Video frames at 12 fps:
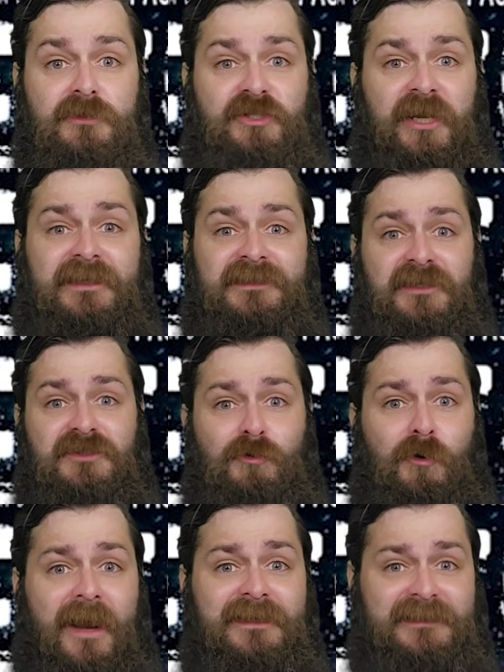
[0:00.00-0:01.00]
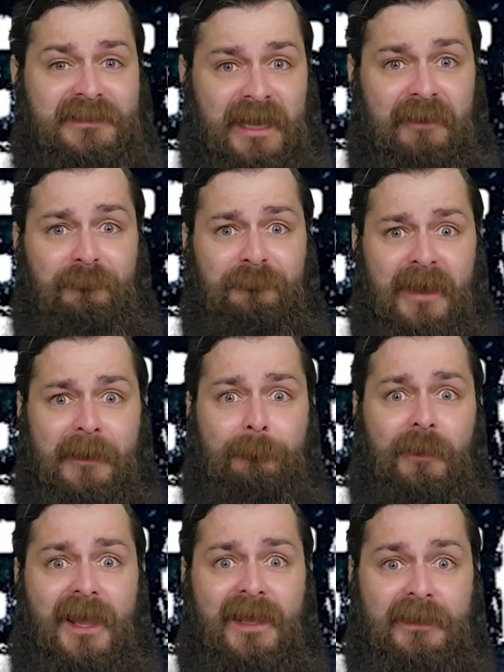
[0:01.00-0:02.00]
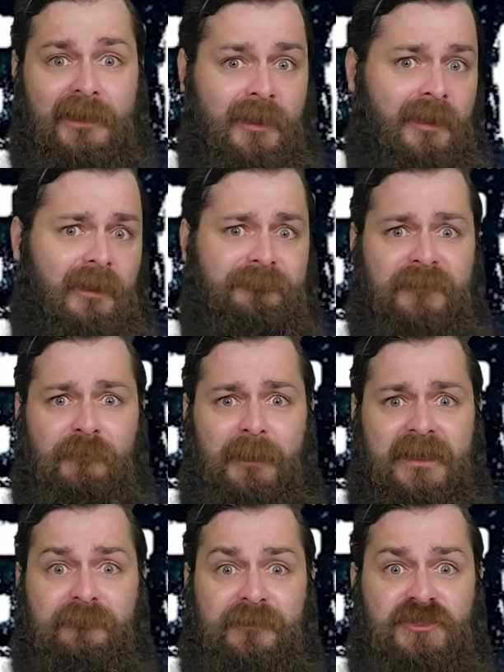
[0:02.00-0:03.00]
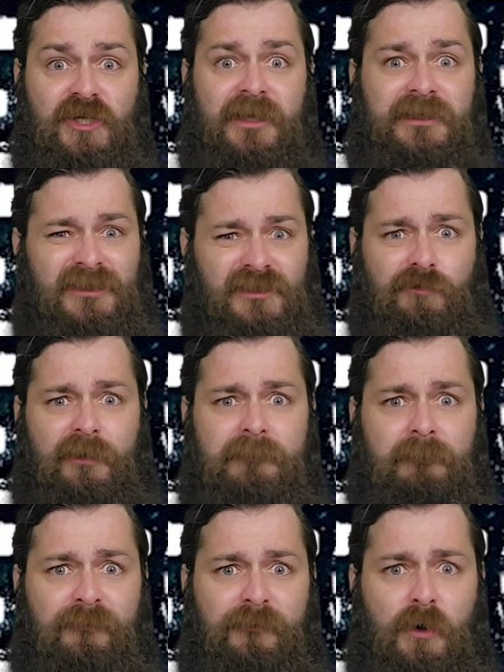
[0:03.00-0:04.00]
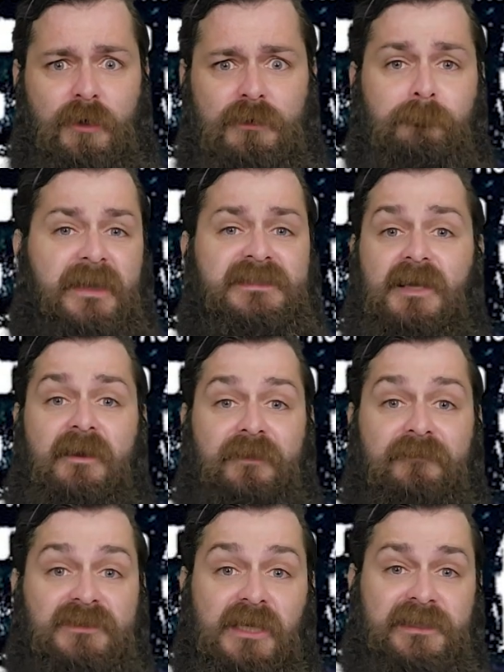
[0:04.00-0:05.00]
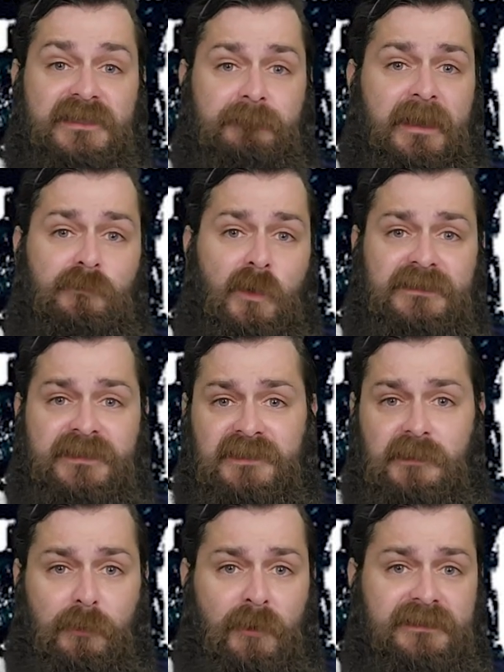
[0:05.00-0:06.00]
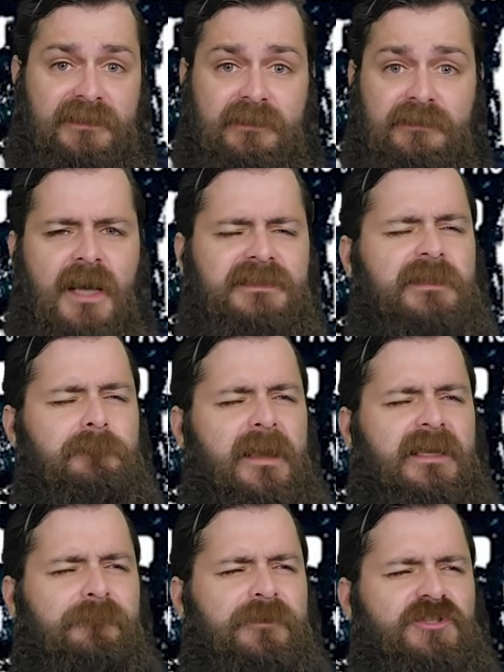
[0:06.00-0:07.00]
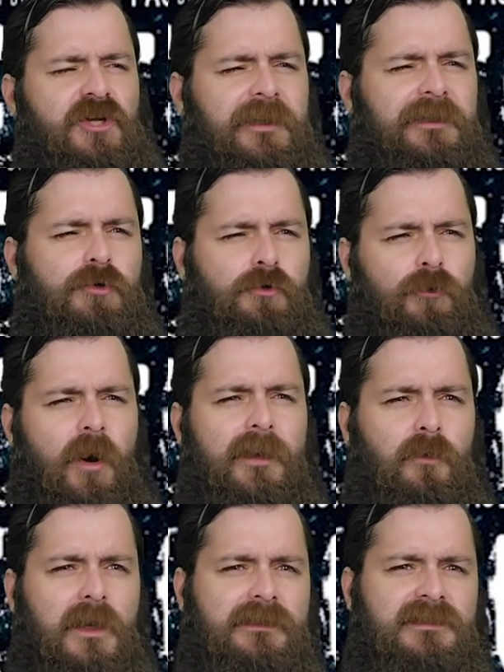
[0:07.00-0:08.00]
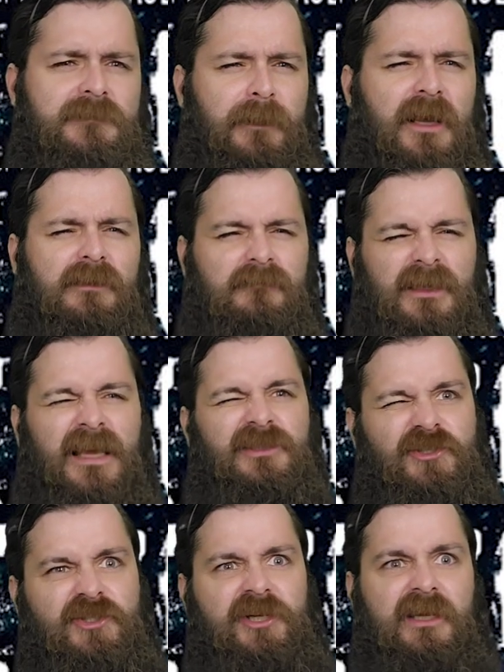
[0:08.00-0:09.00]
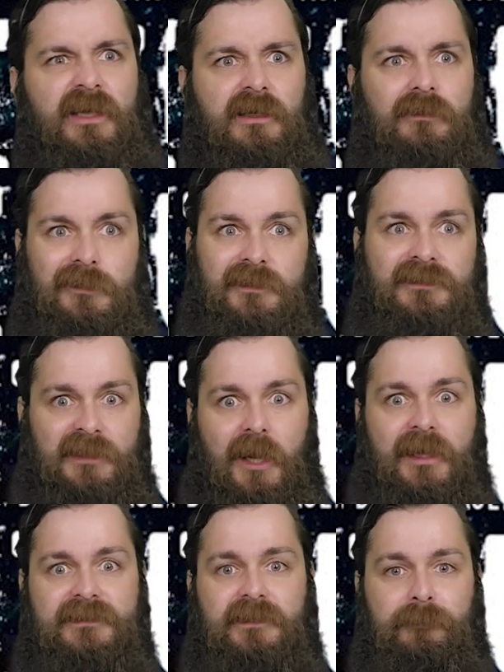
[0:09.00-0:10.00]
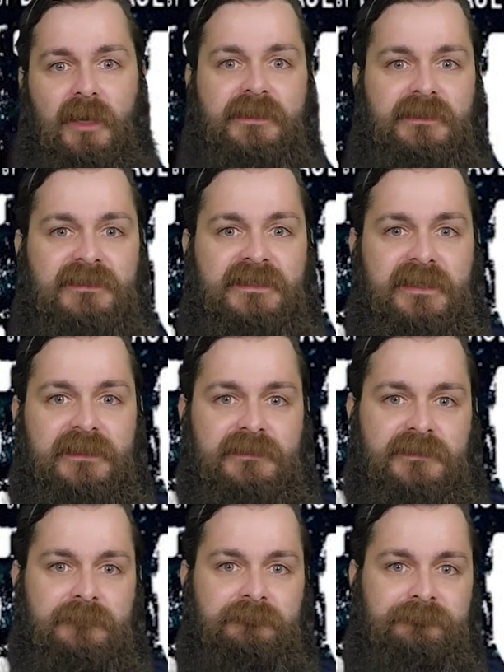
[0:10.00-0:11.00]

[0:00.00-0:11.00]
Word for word: Jesus Christ, Kev, fair play. I've never made a vagina scream before. Best I've ever done is made one disappointed. I did make a vagina cry once, but that's cheating because I supplied the tears.